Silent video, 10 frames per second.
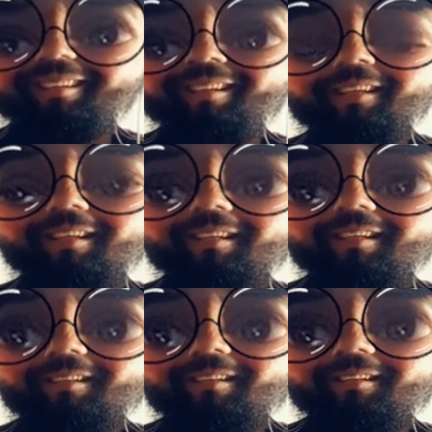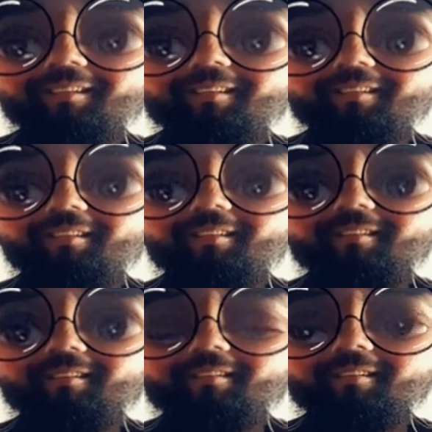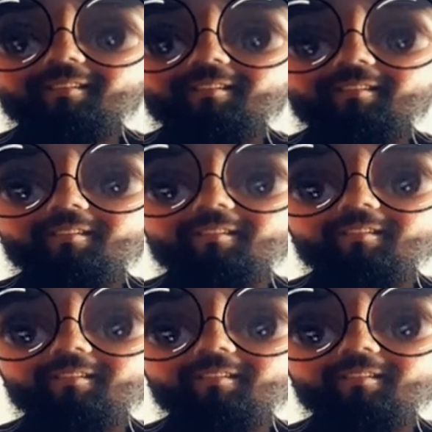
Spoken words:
[no speech]